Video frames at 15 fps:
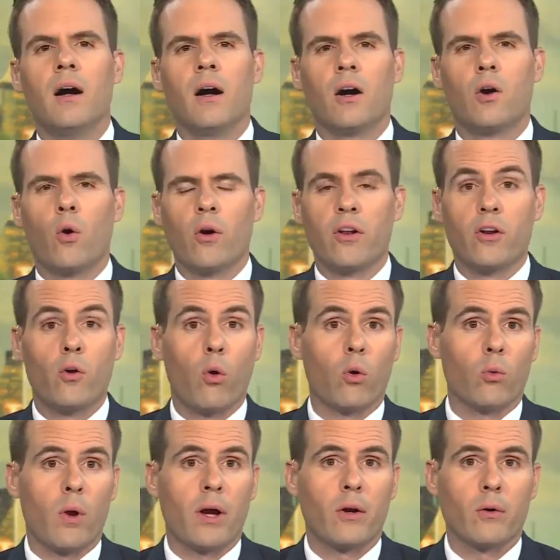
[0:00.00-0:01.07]
According to
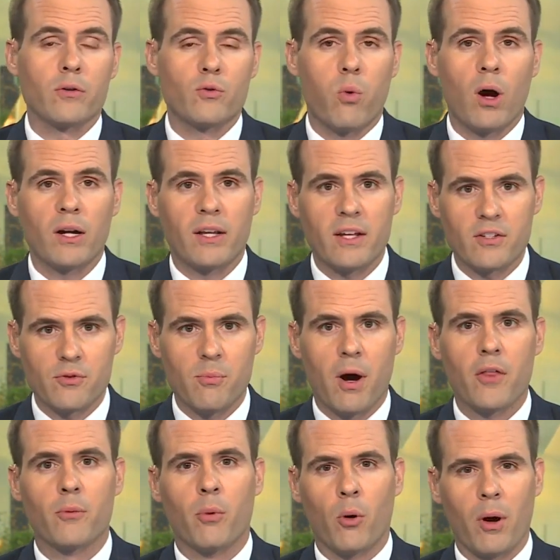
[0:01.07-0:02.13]
court records, Watkins'
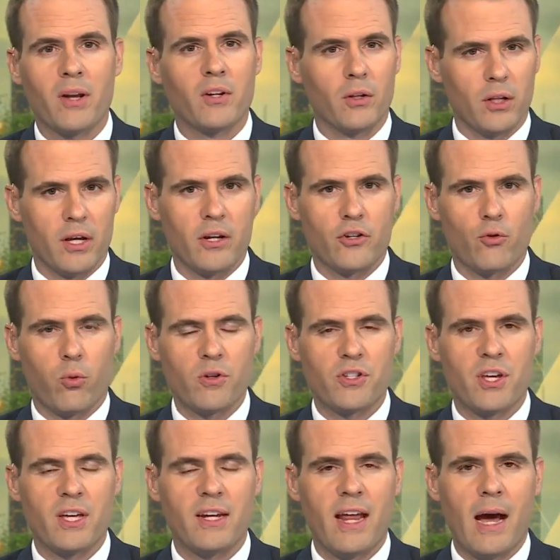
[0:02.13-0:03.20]
mother, Miranda Lynch,
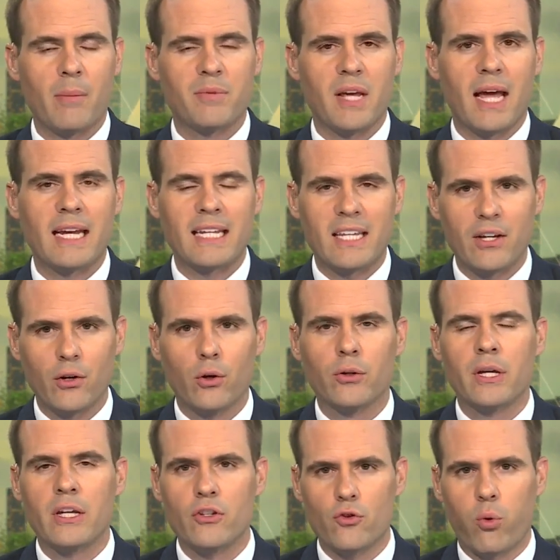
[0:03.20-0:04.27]
was kidnapped and
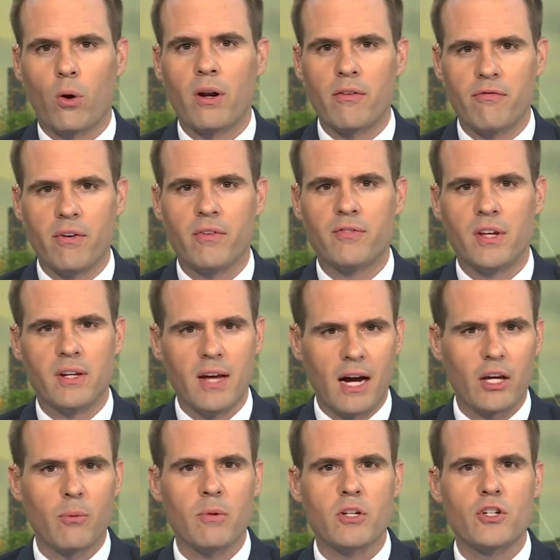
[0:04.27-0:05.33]
killed in 2015.
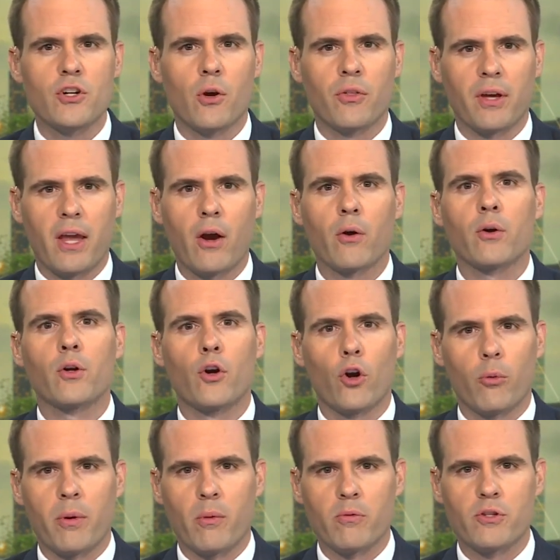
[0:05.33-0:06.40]
Documents show that Karen
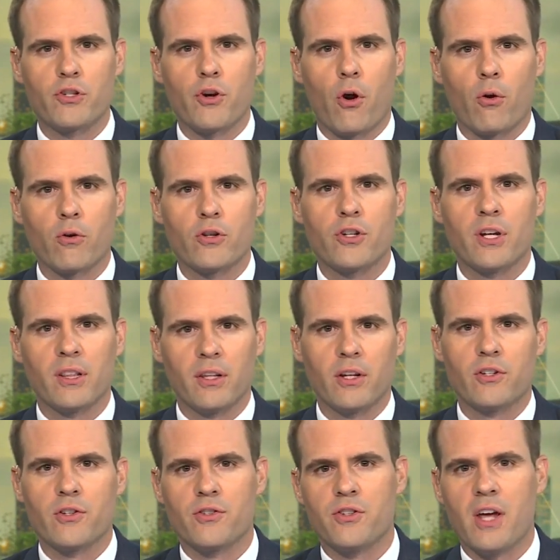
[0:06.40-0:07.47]
Kirby was charged in
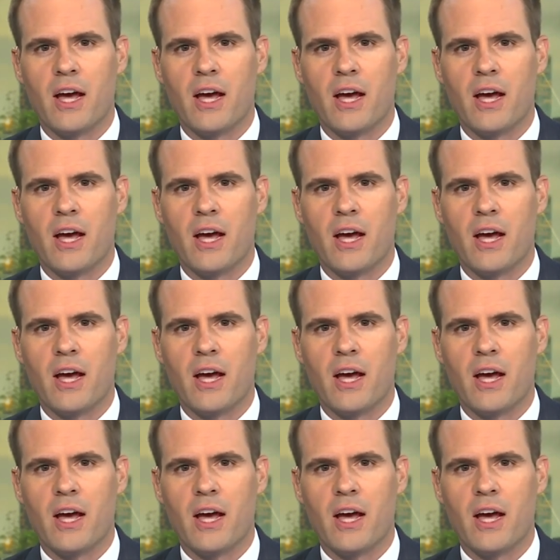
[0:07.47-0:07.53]
Lynch's